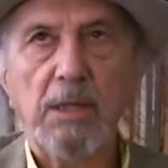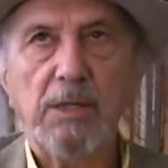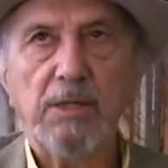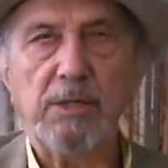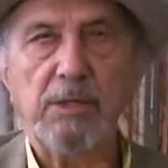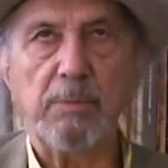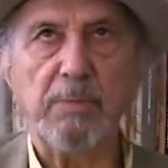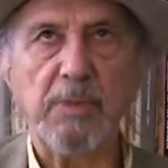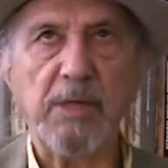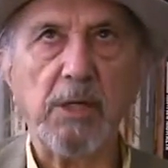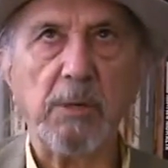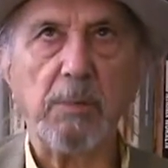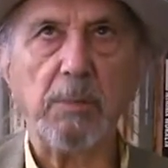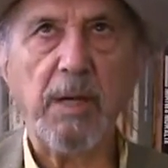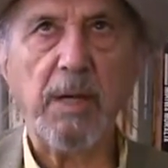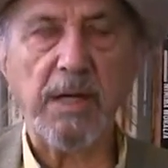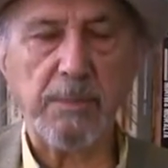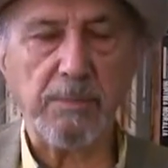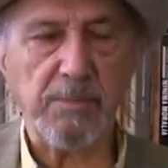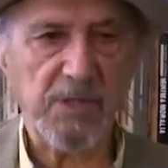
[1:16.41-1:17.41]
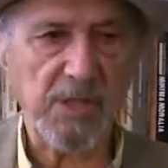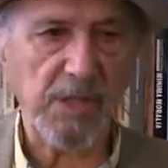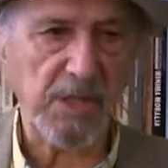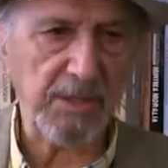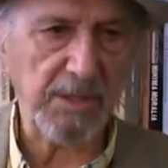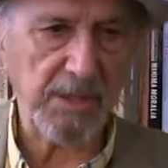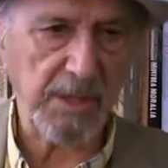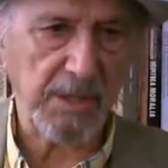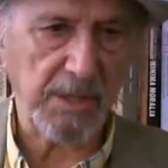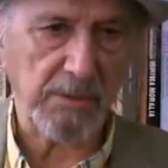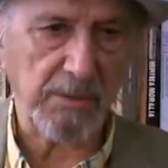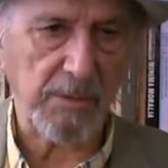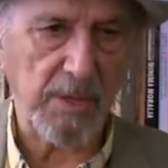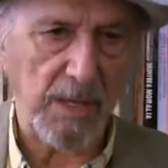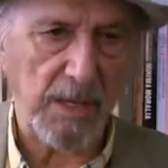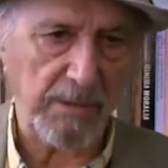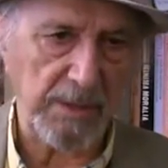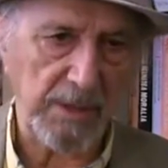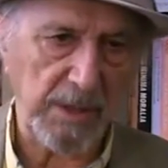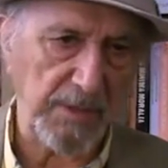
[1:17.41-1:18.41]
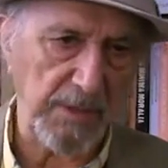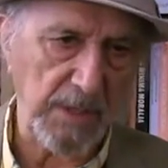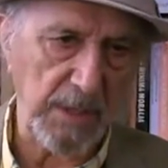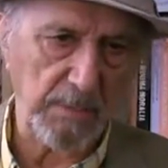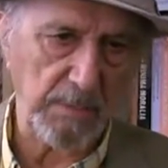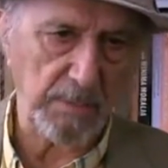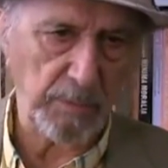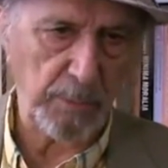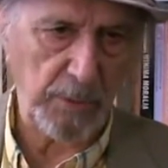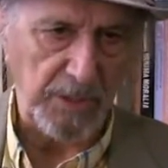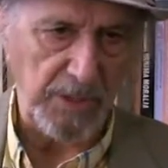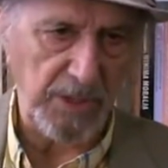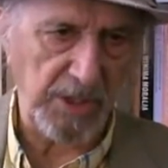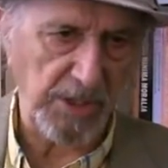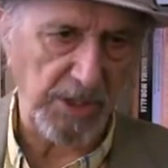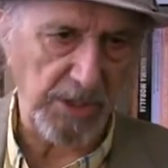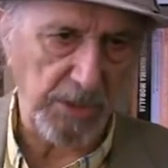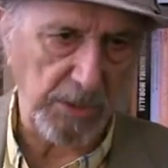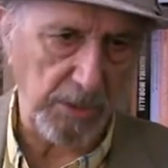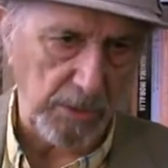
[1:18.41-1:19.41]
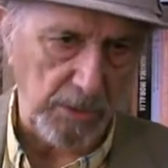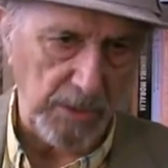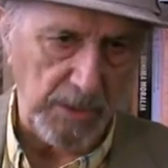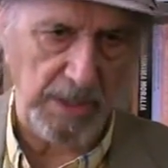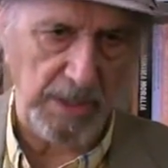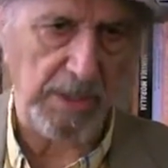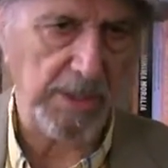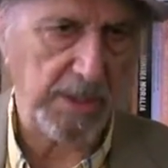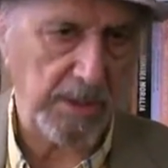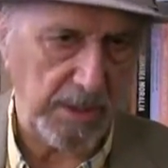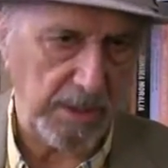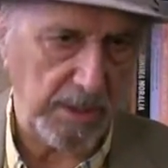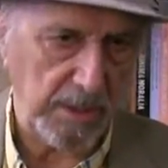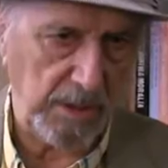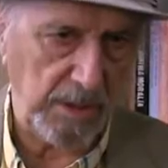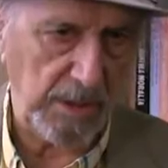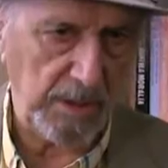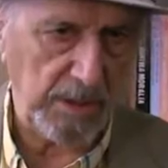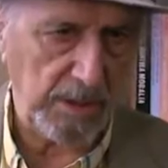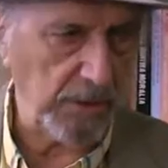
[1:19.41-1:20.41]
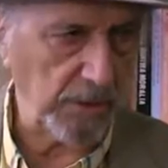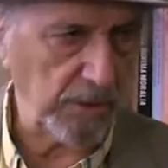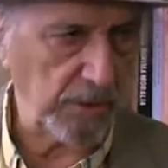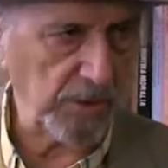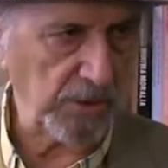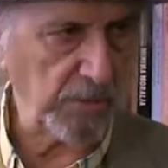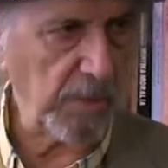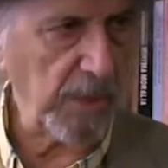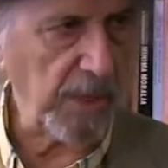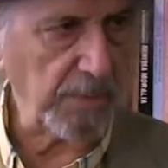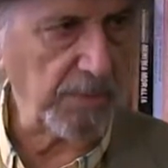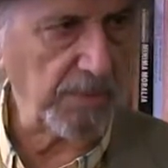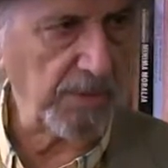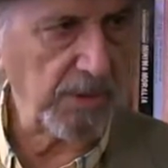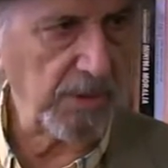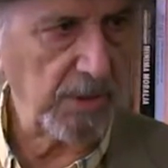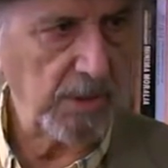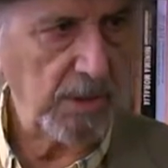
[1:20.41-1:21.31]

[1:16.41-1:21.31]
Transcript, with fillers: some bigger pipes into the ground, and then put these two into those pipes.